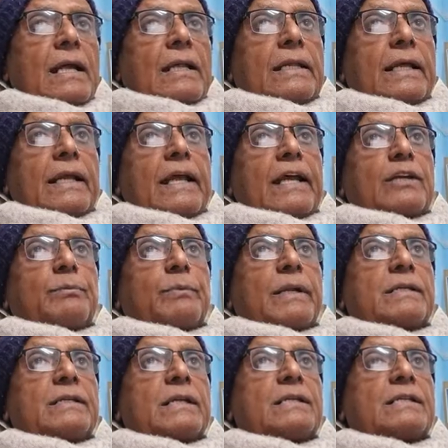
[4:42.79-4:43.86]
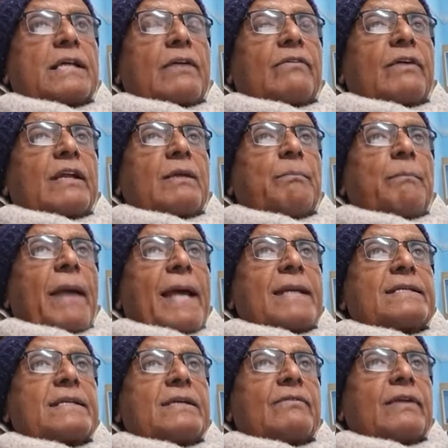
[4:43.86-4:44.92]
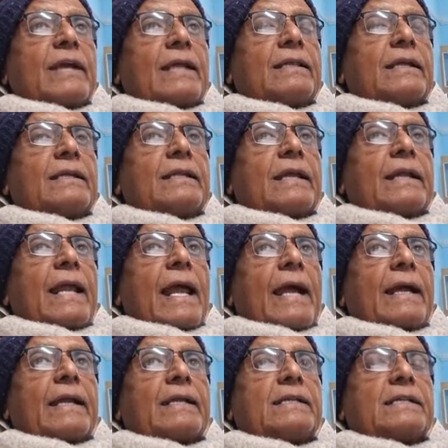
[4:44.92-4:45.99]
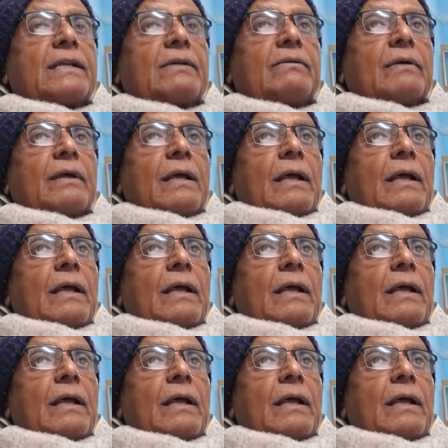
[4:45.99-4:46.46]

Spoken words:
Their expressions are very passive rather than aggressive.